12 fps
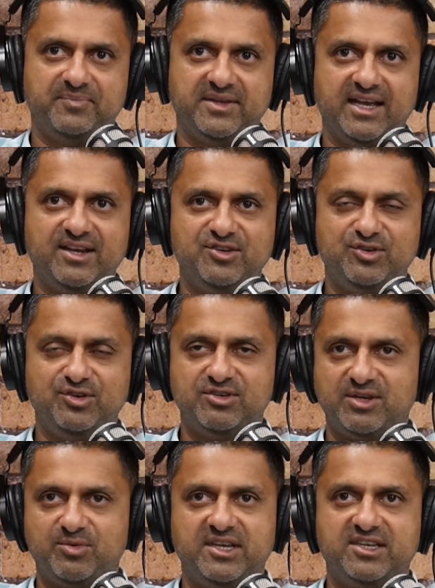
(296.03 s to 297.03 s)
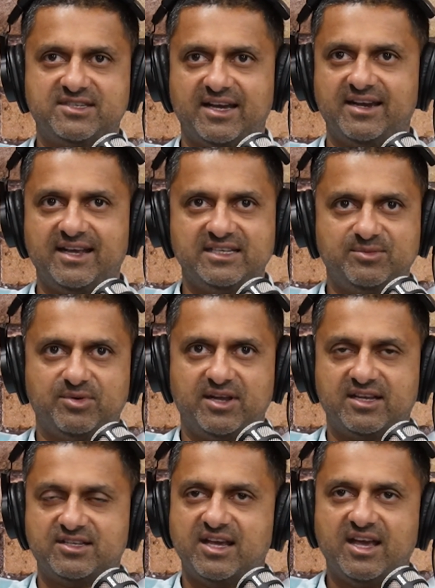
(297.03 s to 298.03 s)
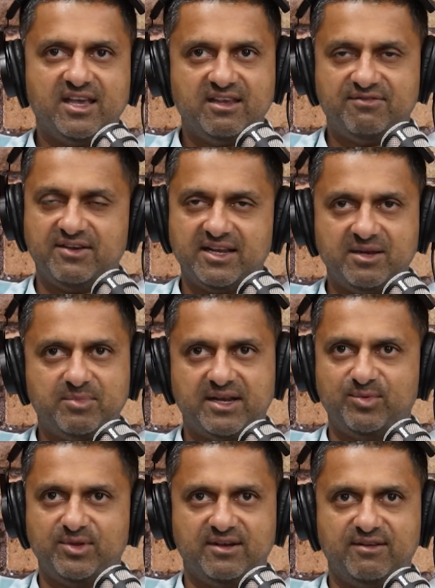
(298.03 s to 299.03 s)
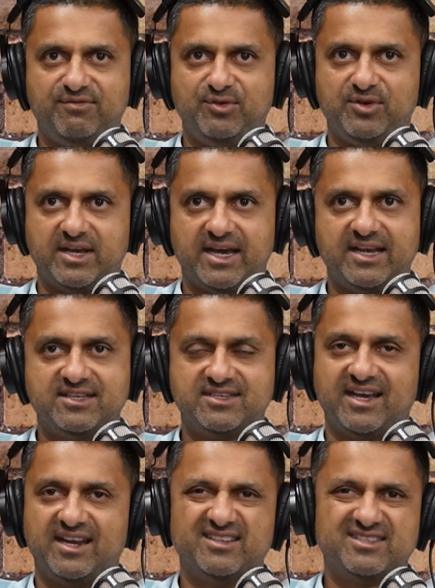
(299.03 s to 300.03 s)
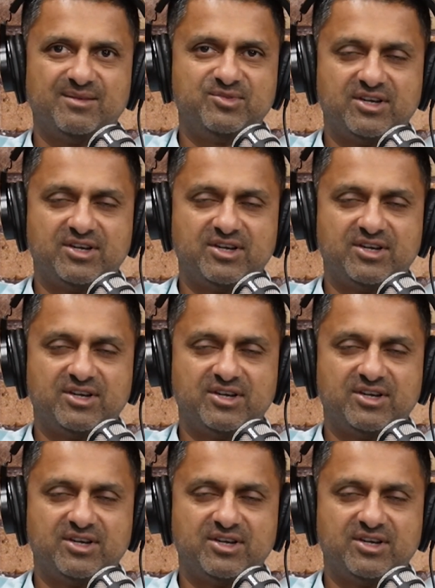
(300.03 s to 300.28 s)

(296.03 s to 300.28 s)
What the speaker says: And usually when you start antibiotics, you're feeling better within a few days, and it's